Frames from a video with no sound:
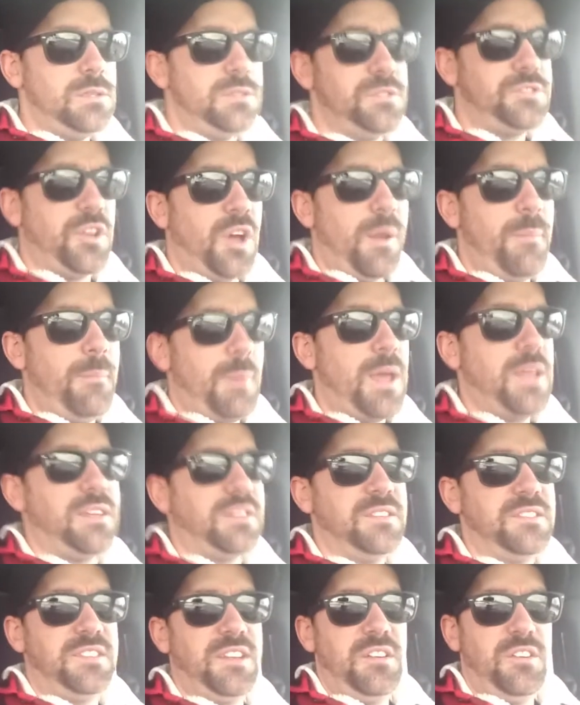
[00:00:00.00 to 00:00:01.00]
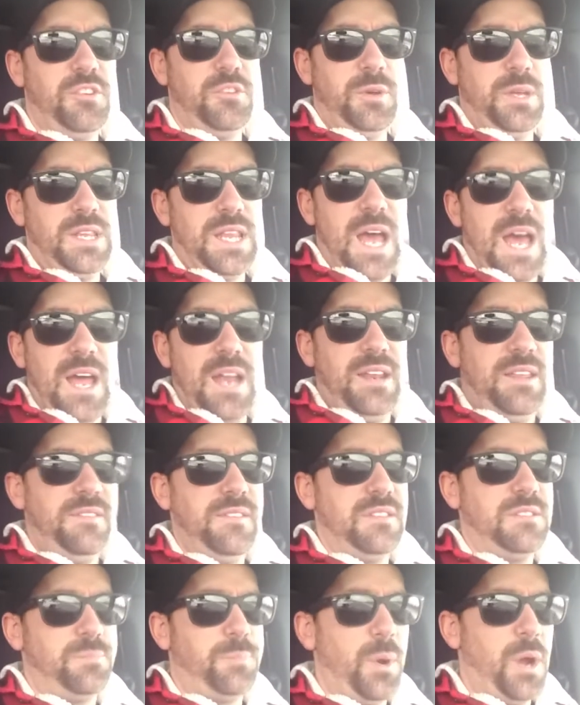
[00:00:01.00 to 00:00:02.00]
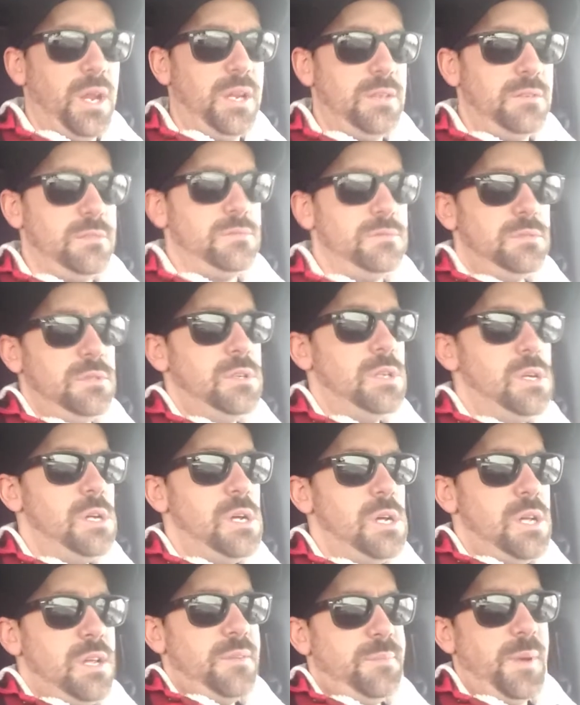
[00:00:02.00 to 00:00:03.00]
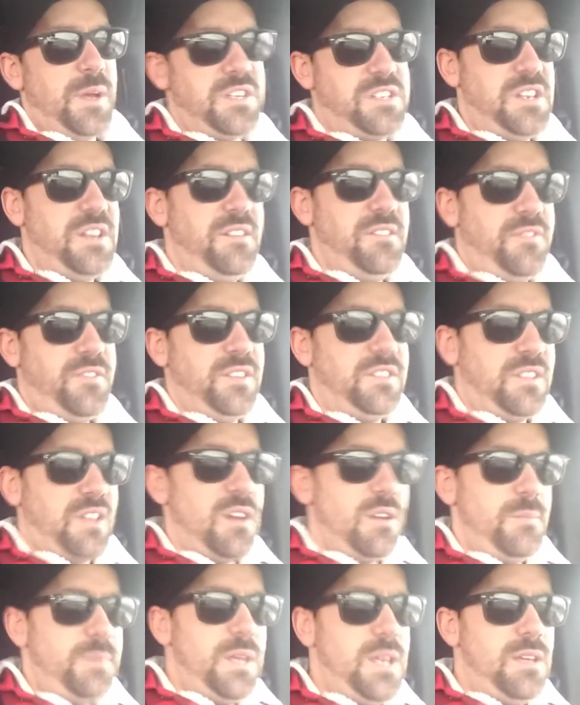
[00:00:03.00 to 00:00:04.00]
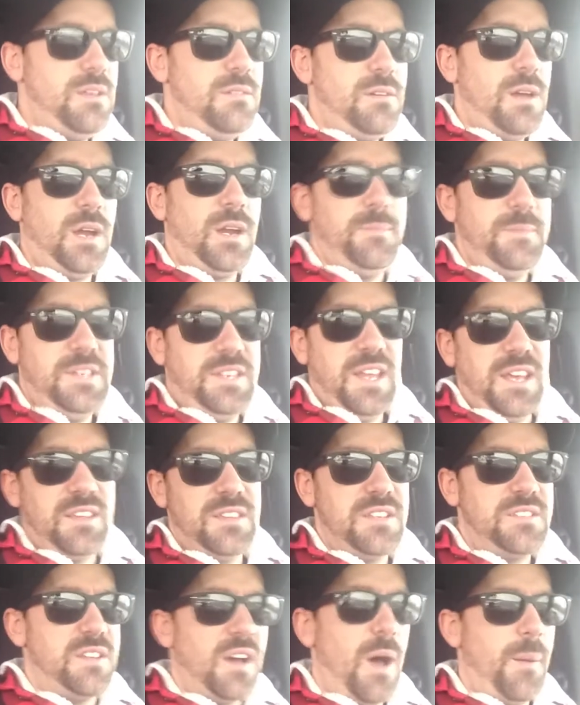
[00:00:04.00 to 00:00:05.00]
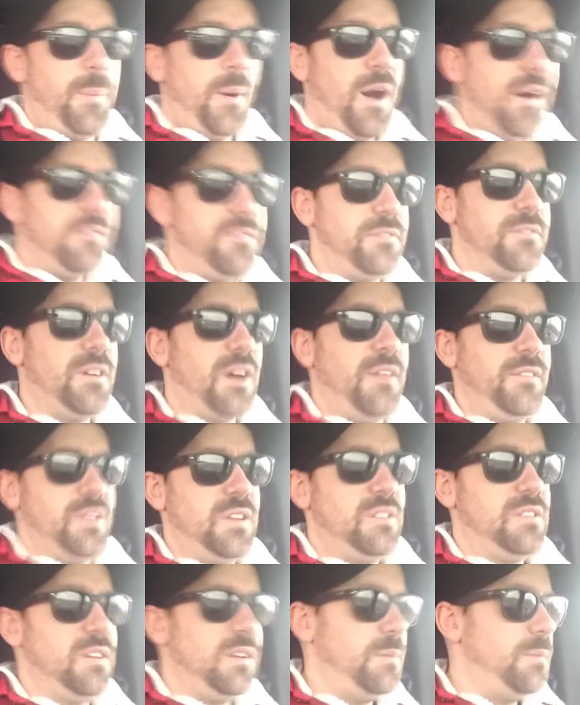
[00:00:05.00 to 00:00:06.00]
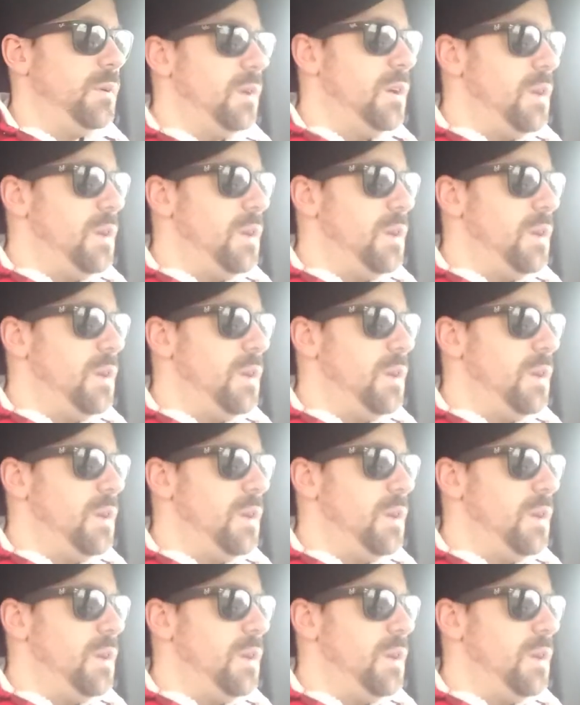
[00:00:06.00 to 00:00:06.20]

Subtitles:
So I might consider doing that in the spring, especially if I'm going to be taking the top off, obviously.